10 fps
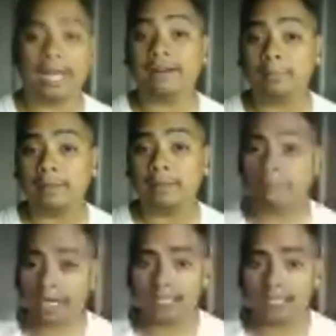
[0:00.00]
had to be
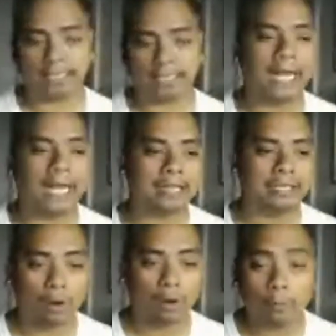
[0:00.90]
invited, and they had
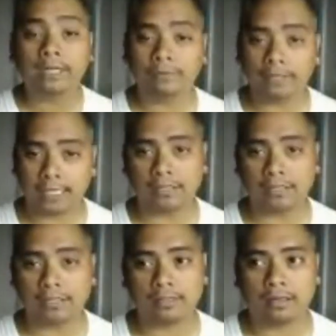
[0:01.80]
the open
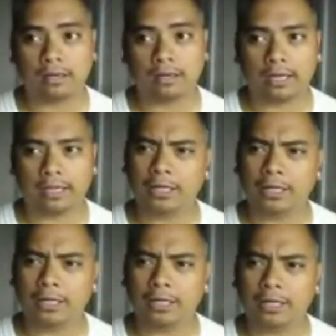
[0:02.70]
invitation, I
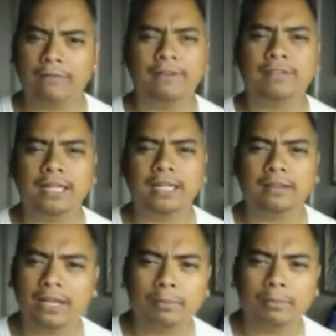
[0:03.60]
think it was the 15th
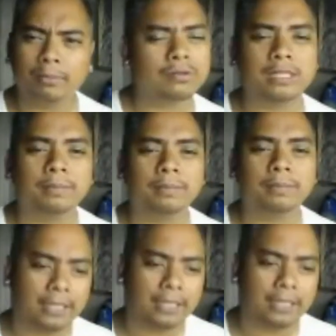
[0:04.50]
of April or something
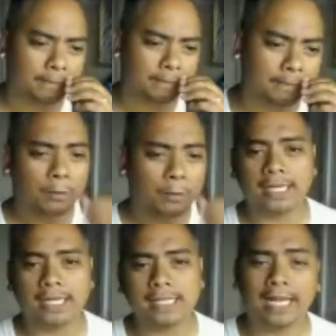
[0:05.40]
like that, where
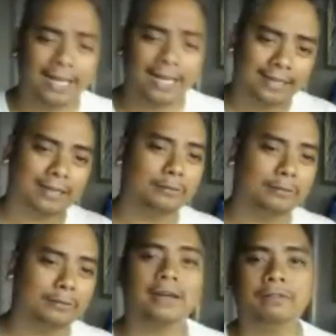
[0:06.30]
they said, hey, if
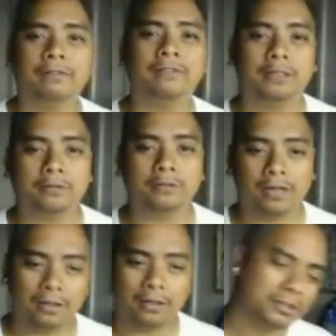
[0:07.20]
you've got
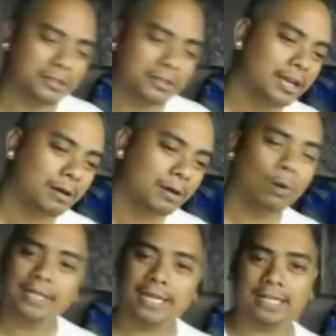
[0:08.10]
$1,500,
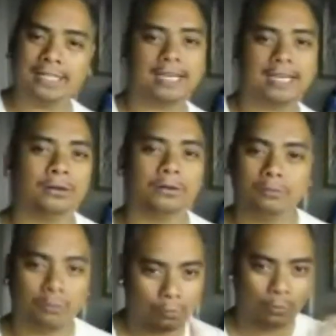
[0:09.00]
one-day
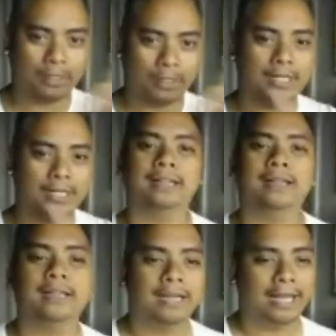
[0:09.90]
sale, one day.
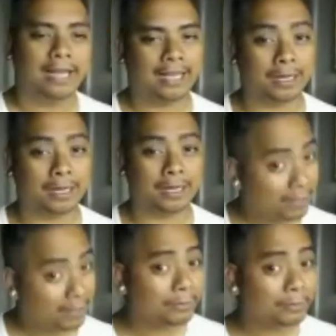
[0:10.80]
And
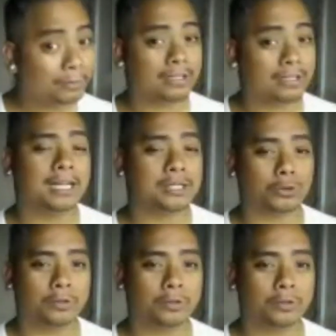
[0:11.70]
apparently they
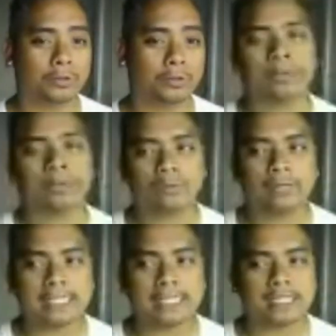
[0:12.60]
sold out. Now, we
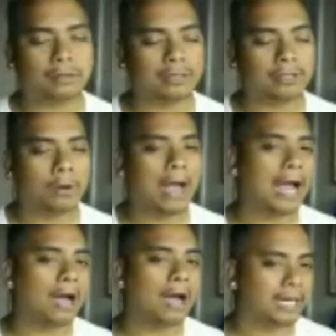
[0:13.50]
don't necessarily know
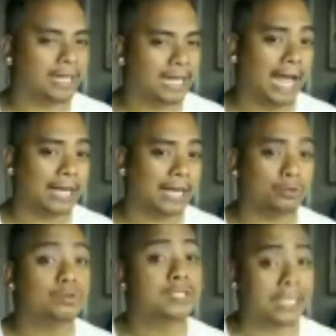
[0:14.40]
how many they had
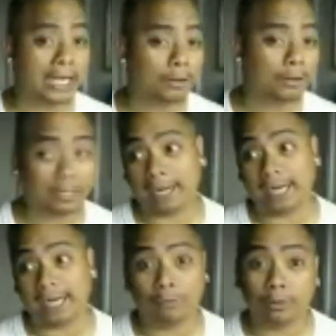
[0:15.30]
to sell. They
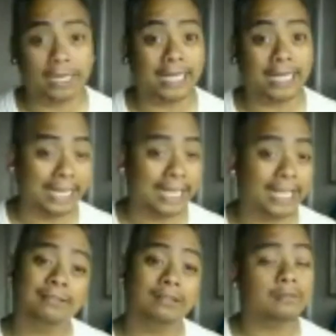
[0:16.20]
might have only had
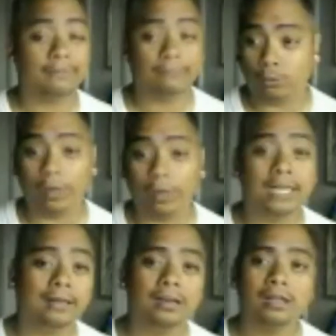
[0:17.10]
10, 20,